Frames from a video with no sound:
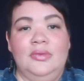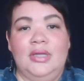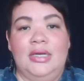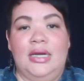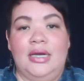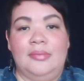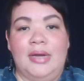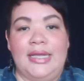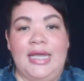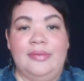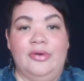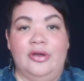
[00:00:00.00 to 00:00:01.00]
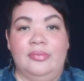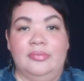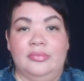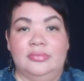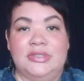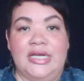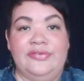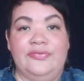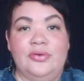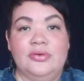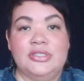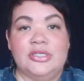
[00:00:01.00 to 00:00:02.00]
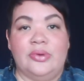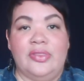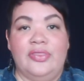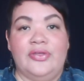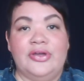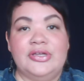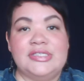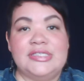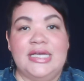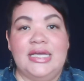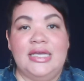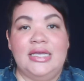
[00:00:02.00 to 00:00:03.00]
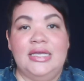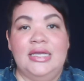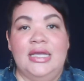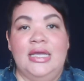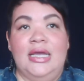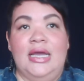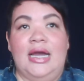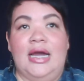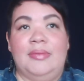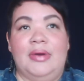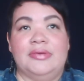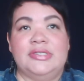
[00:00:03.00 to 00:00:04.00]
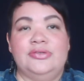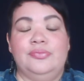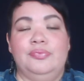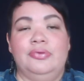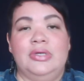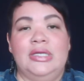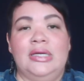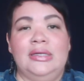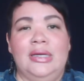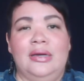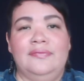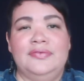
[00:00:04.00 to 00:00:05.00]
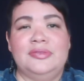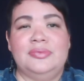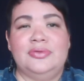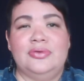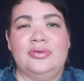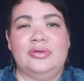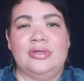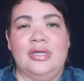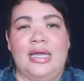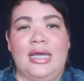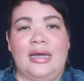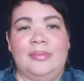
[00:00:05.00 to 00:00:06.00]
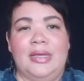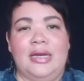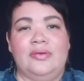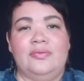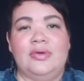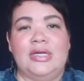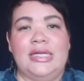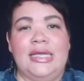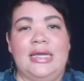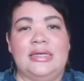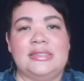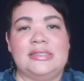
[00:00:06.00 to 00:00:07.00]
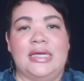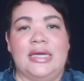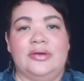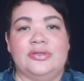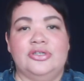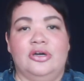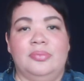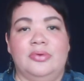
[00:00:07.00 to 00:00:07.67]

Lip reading: I came home day 4, so on Thursday. I was still pretty uncomfortable, and I really had to stay on top